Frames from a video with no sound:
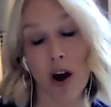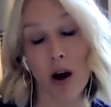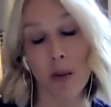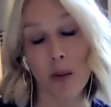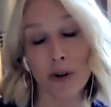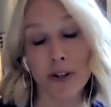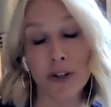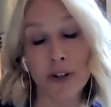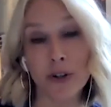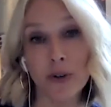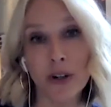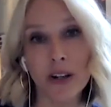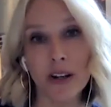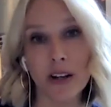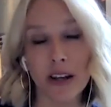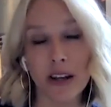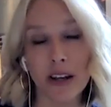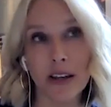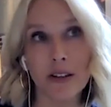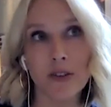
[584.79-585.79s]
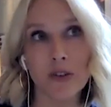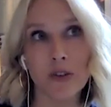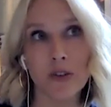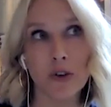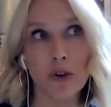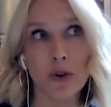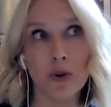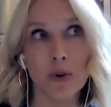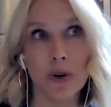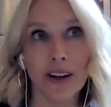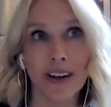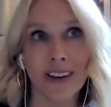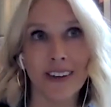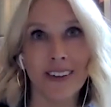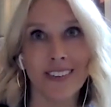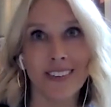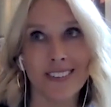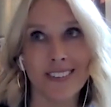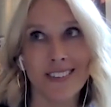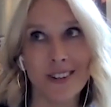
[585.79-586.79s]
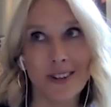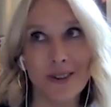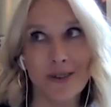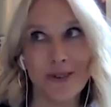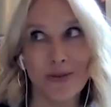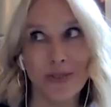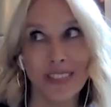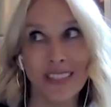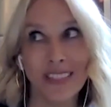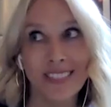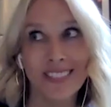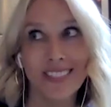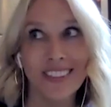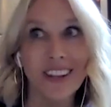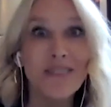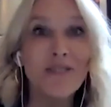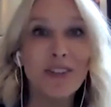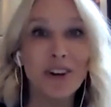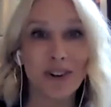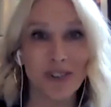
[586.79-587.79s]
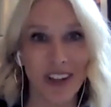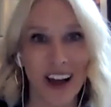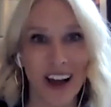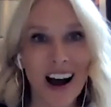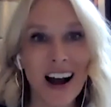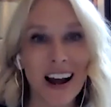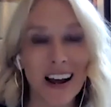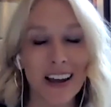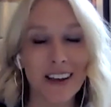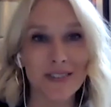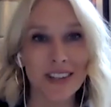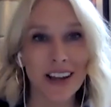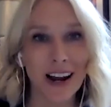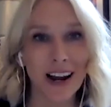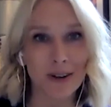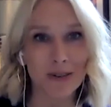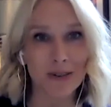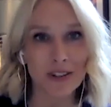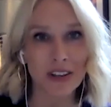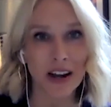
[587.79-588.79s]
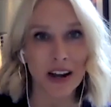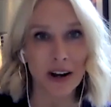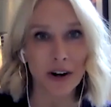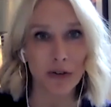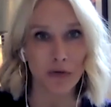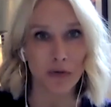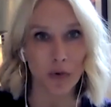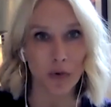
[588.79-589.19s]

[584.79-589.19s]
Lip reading: opportunity to live their lives outside of